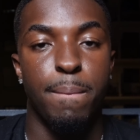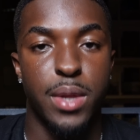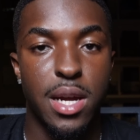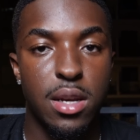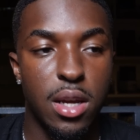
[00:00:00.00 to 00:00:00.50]

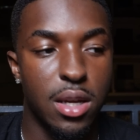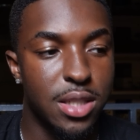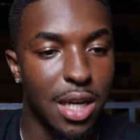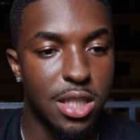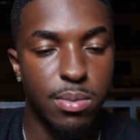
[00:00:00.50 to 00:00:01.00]
Then
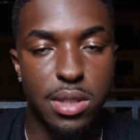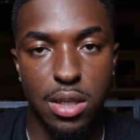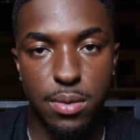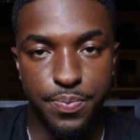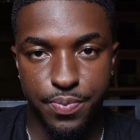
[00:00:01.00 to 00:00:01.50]

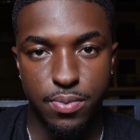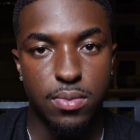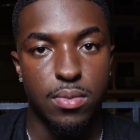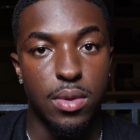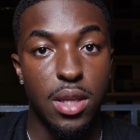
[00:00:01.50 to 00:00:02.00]
ChatGPT
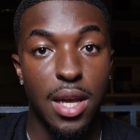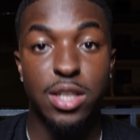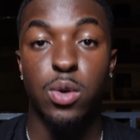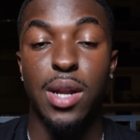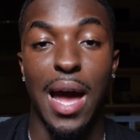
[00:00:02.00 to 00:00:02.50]
is
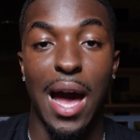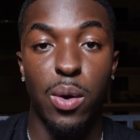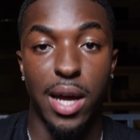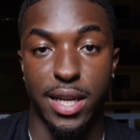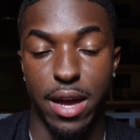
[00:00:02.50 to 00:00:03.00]
going to
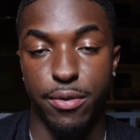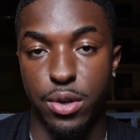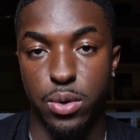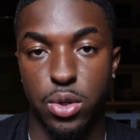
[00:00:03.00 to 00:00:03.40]
outline that for you.